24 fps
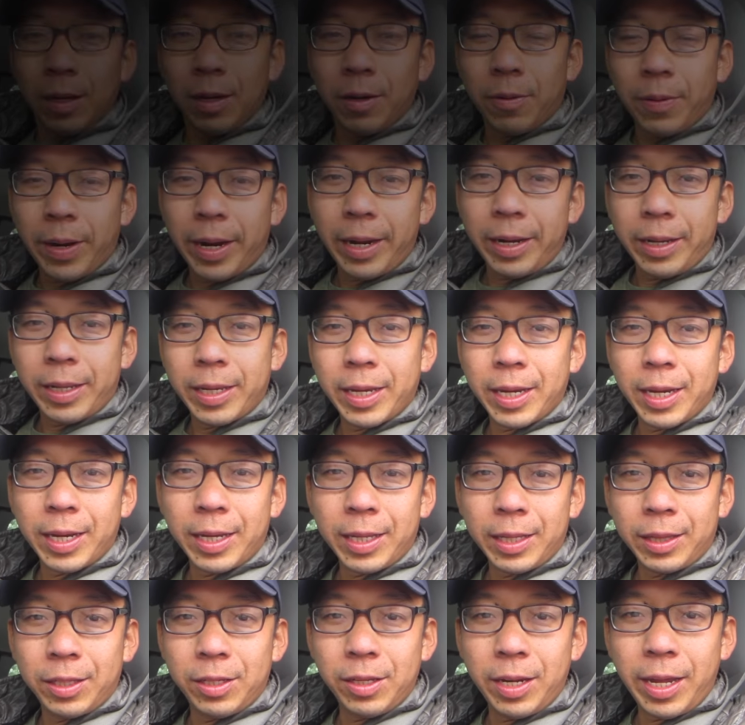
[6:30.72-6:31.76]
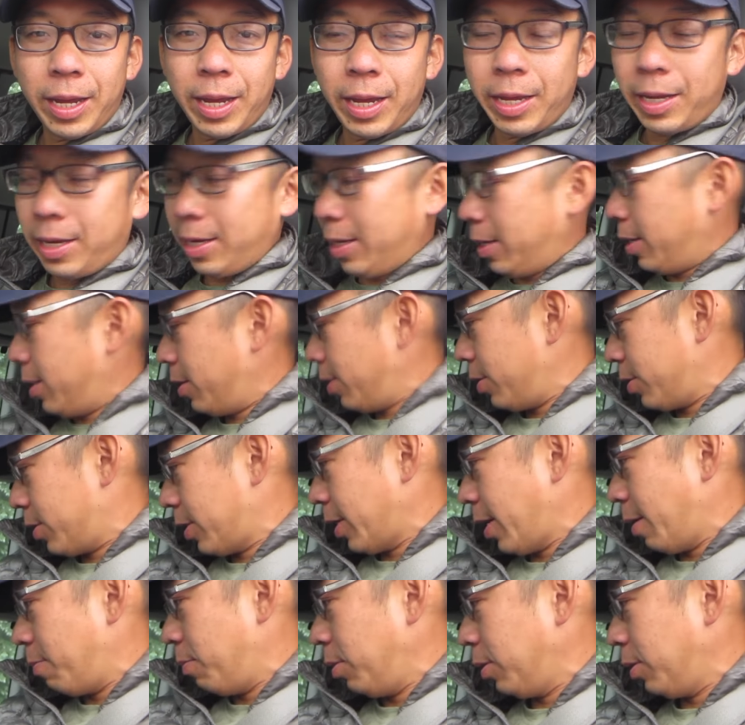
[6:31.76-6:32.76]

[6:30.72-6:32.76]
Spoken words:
All right, today is, I